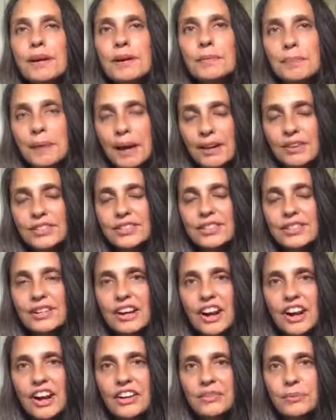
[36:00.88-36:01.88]
Patterson
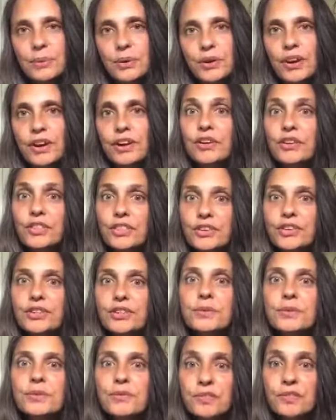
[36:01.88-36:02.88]
and we're on our
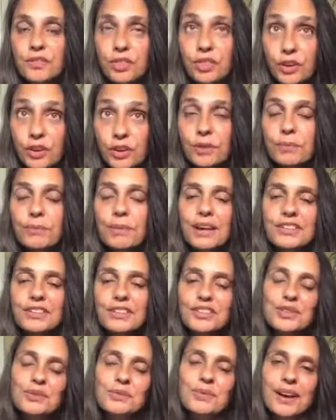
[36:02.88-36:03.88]
third
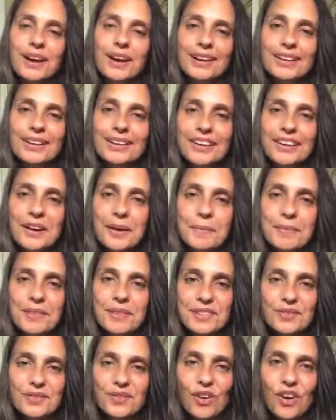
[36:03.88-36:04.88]
mastermind
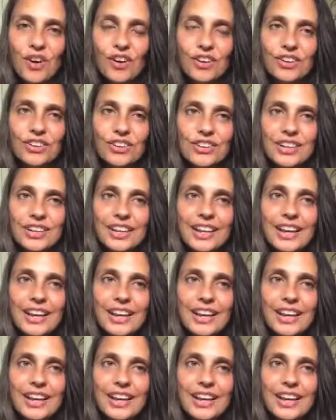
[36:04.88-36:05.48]
this fall,